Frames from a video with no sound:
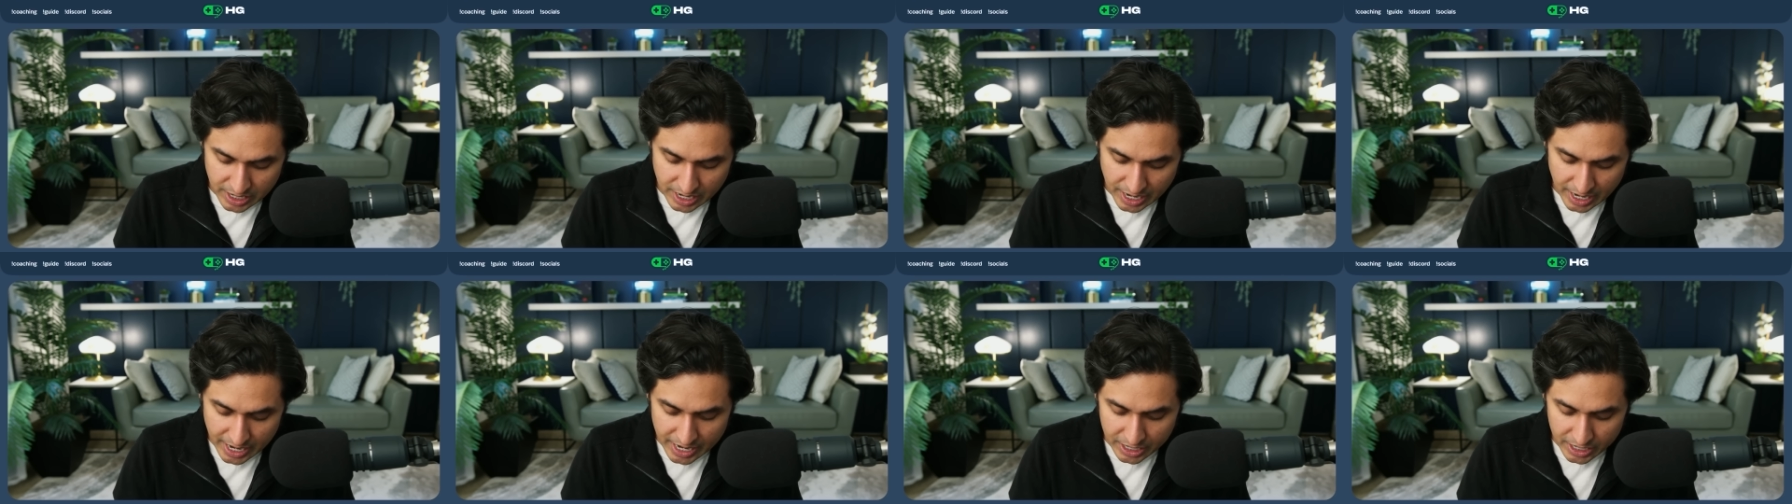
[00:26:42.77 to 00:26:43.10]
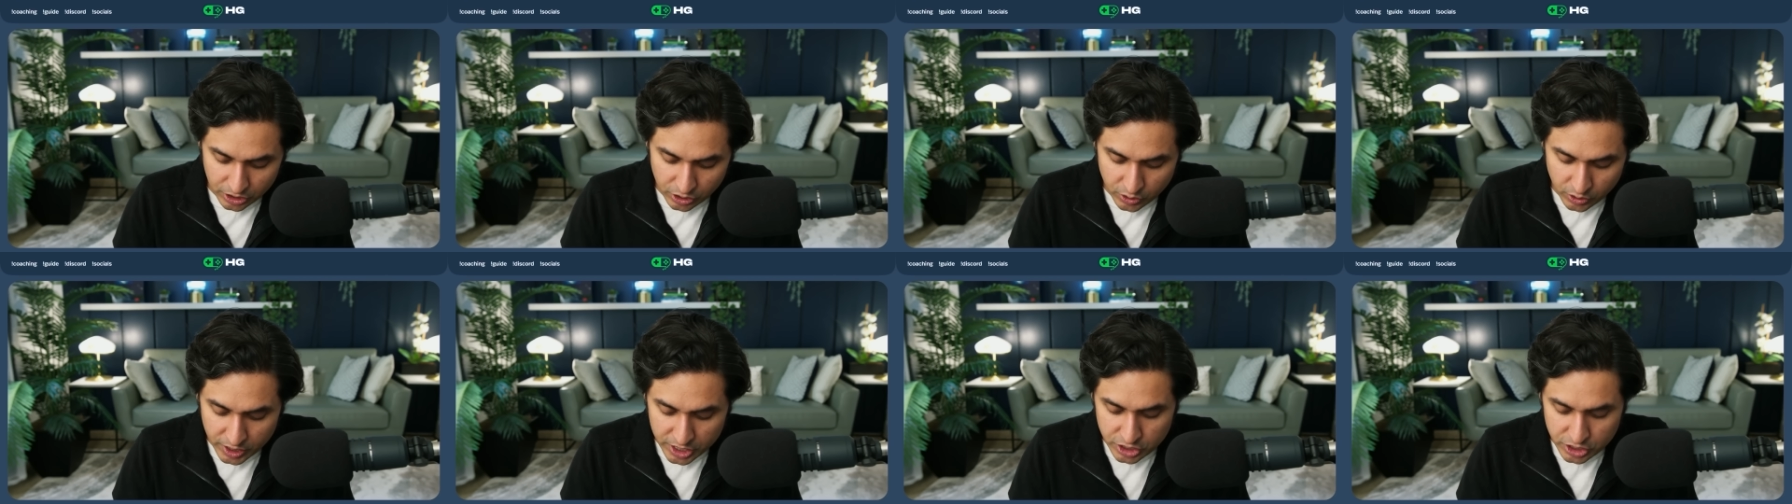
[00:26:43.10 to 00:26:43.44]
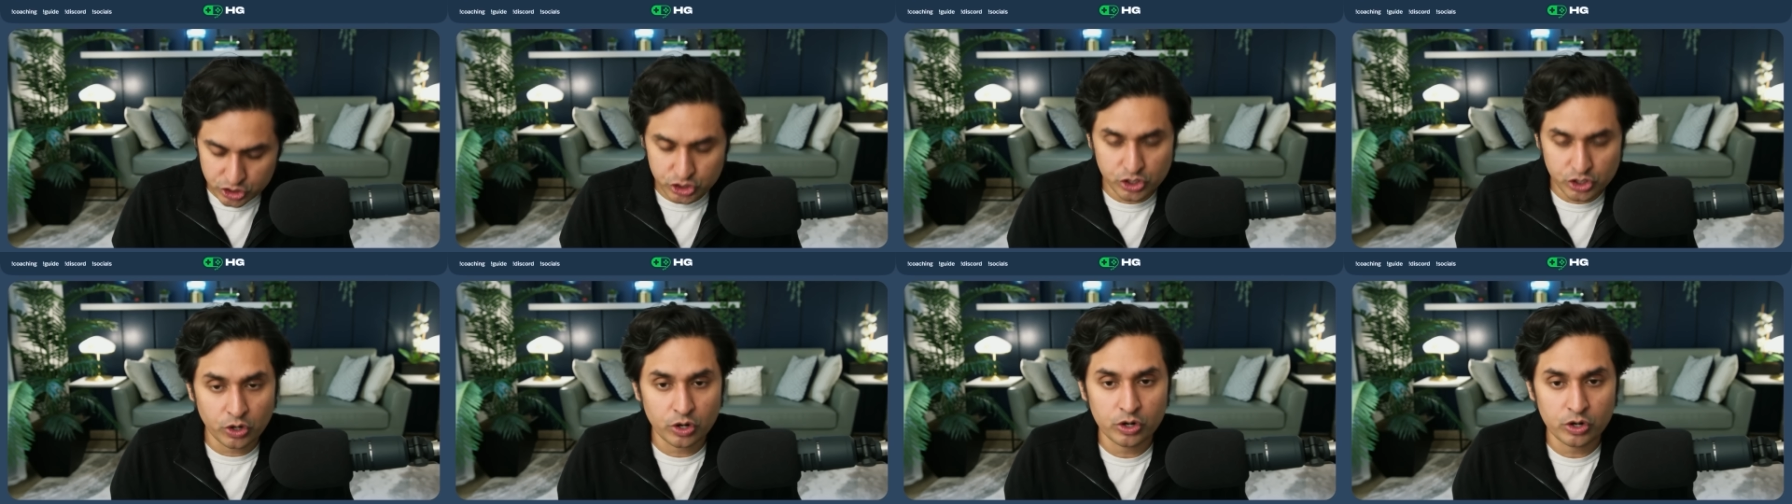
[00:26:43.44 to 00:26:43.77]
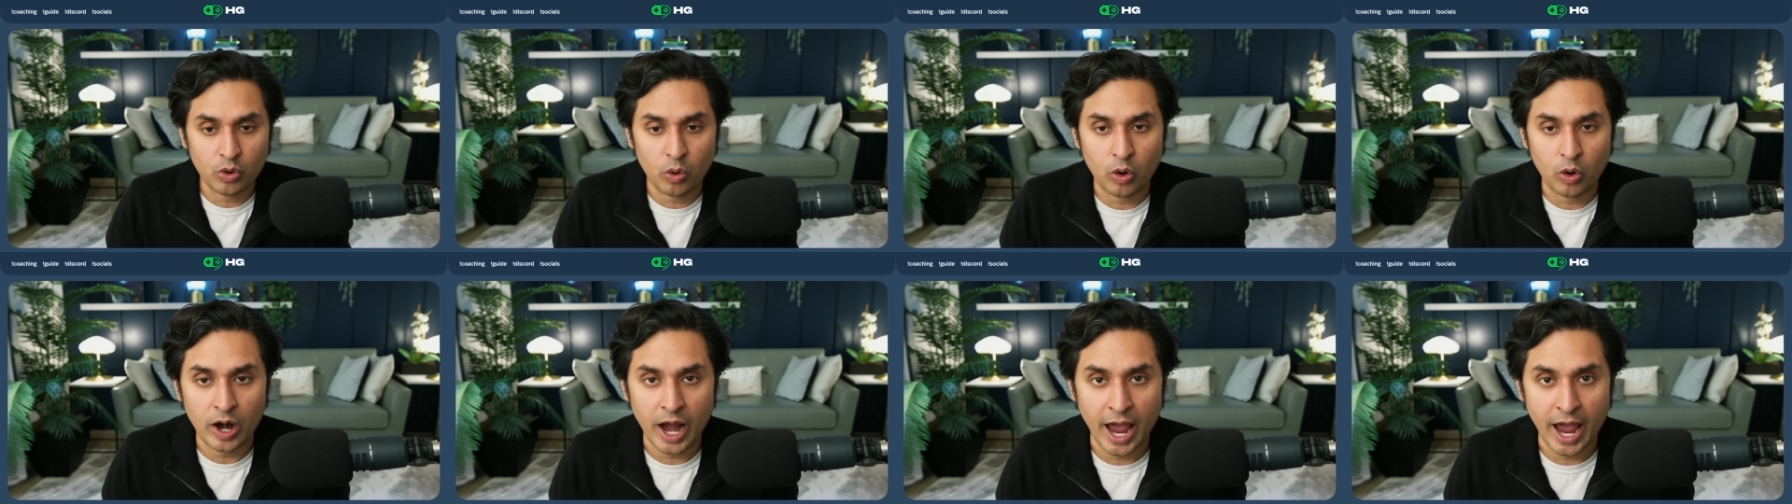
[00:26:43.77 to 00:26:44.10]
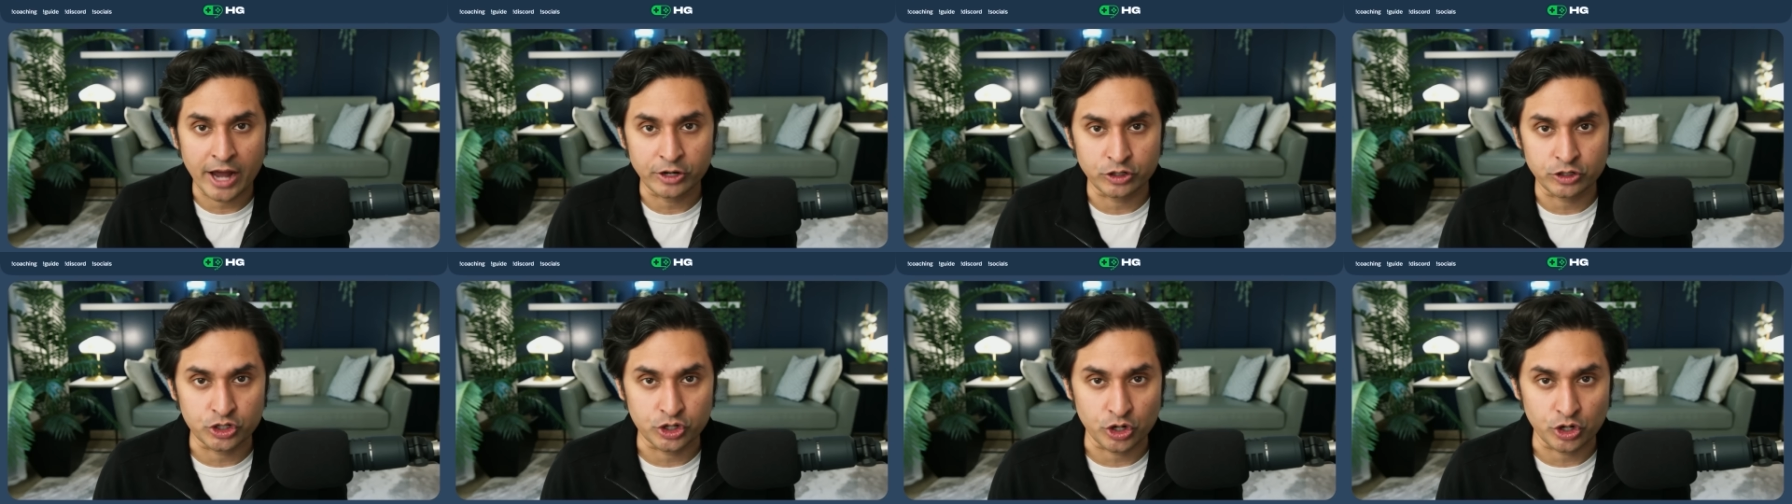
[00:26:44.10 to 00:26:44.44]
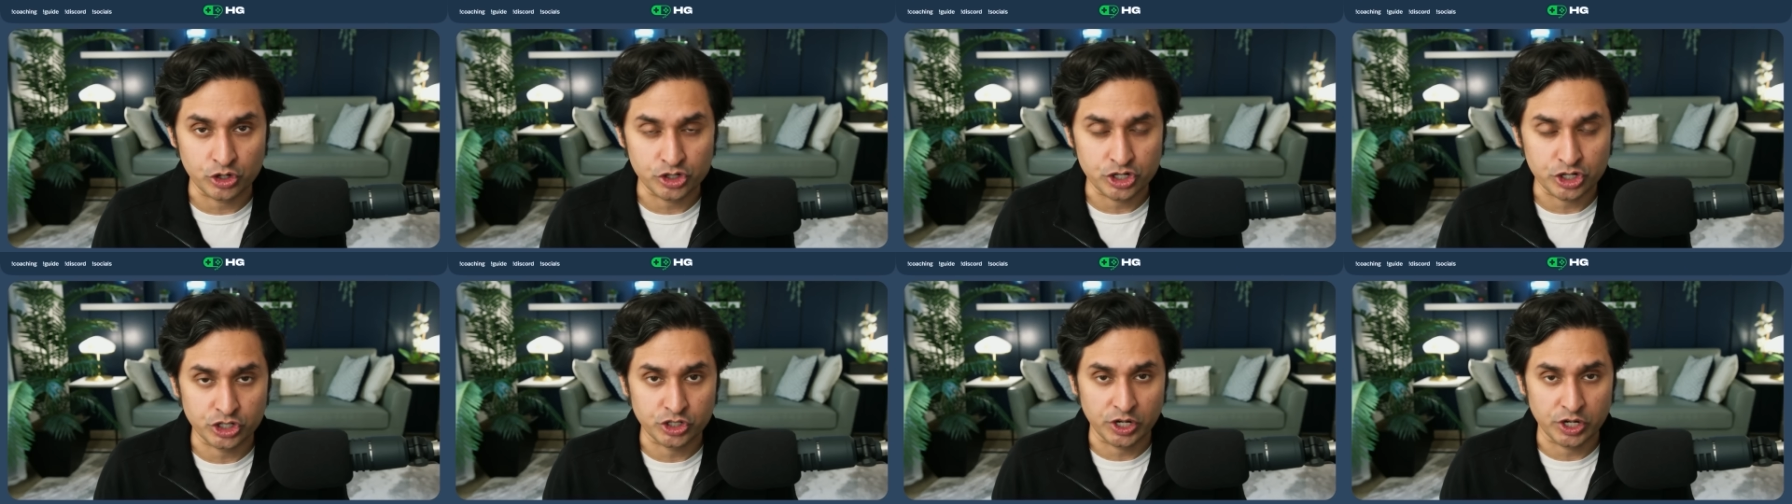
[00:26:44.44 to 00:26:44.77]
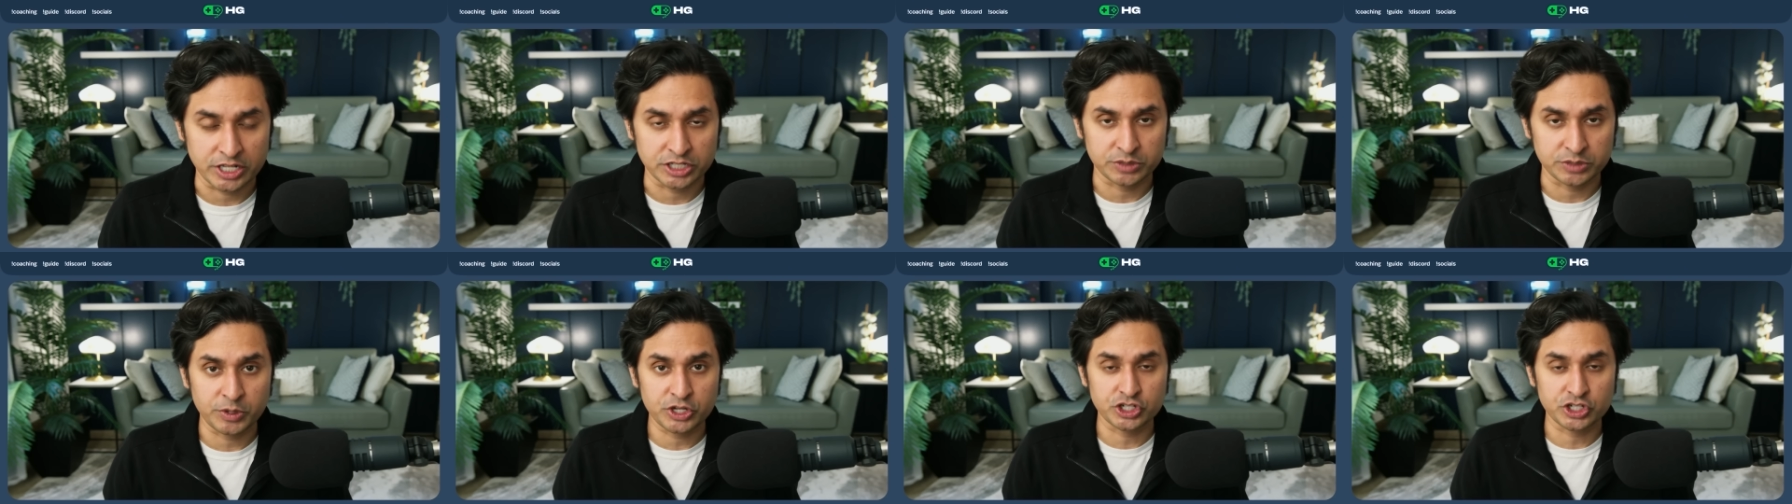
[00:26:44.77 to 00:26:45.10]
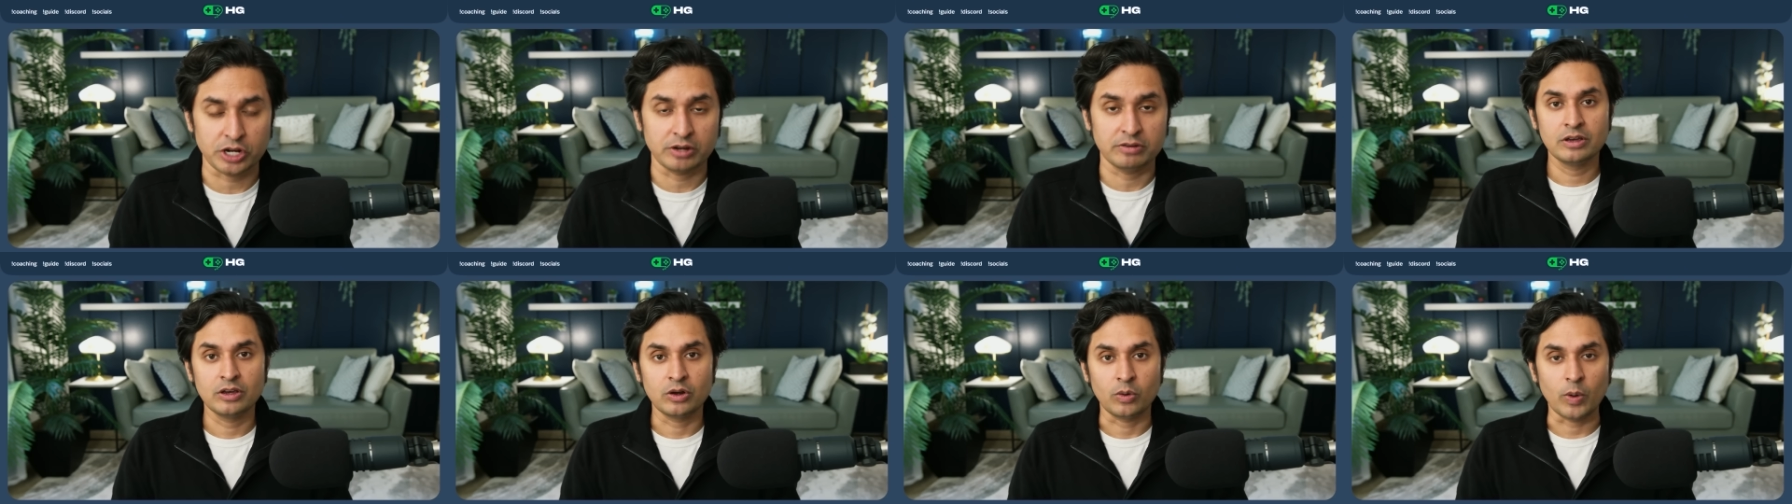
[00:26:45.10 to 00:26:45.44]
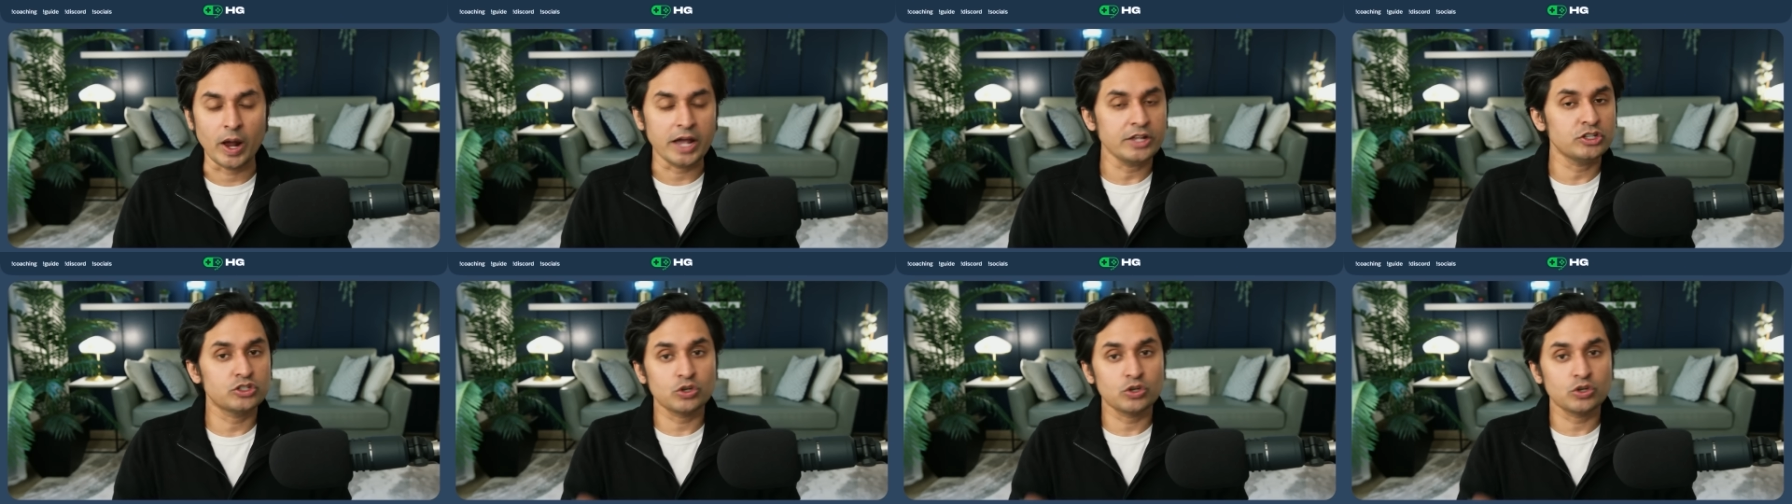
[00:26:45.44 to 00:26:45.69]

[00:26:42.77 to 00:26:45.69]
increase your noradrenergic transmission, right?